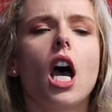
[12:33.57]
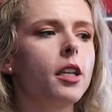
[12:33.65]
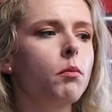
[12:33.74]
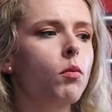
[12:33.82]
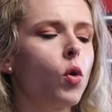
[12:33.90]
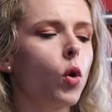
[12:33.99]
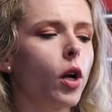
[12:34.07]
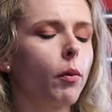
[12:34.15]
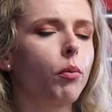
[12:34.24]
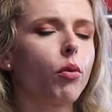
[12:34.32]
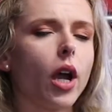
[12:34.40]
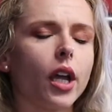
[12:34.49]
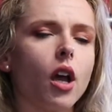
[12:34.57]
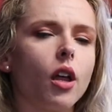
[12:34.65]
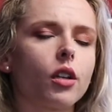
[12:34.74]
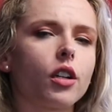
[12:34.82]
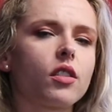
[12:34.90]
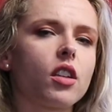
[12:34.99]
The more bright
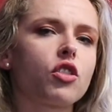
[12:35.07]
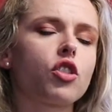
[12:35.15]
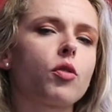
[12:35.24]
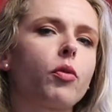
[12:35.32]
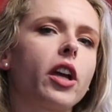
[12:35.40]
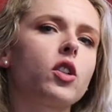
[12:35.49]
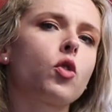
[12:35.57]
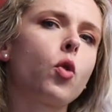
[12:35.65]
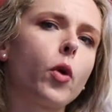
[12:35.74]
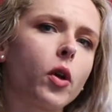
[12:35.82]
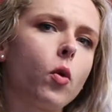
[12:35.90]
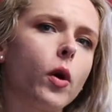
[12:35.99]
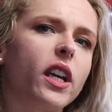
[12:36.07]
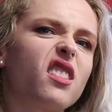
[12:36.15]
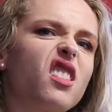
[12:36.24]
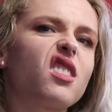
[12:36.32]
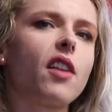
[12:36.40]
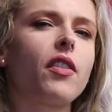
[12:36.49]
colors, such as your bright
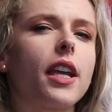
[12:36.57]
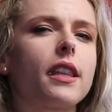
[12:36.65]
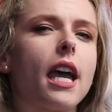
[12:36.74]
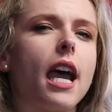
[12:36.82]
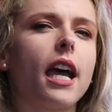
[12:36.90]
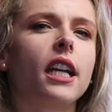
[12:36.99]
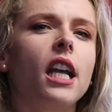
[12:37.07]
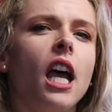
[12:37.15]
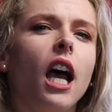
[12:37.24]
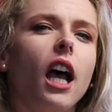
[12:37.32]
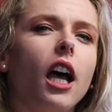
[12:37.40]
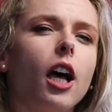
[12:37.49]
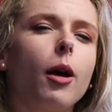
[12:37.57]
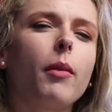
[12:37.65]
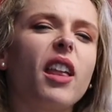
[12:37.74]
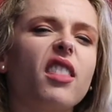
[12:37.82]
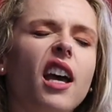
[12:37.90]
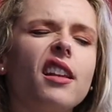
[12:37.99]
turquoise and stuff like that,
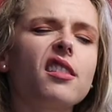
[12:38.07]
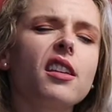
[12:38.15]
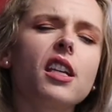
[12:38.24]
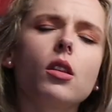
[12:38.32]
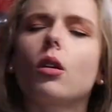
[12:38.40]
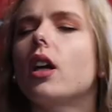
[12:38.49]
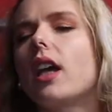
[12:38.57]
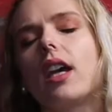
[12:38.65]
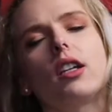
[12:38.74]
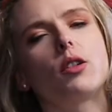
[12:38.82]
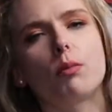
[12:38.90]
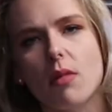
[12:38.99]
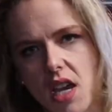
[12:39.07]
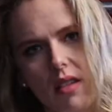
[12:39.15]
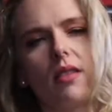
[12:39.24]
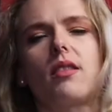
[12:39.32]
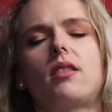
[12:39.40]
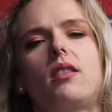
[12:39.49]
that's either a hit or
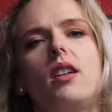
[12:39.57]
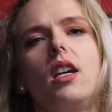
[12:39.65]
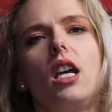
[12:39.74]
miss.